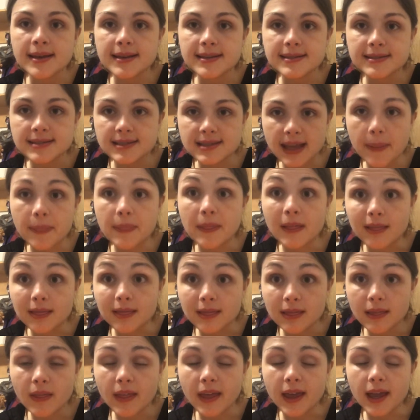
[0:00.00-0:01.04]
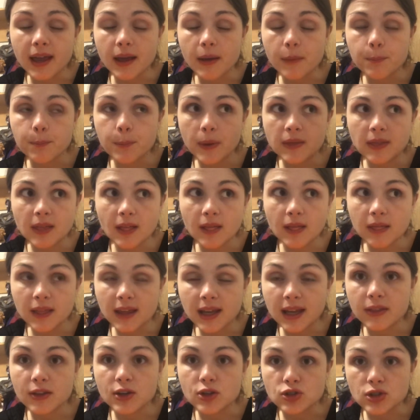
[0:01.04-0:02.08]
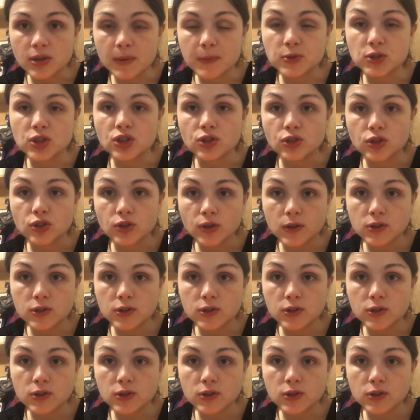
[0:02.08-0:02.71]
send the like put the link in the description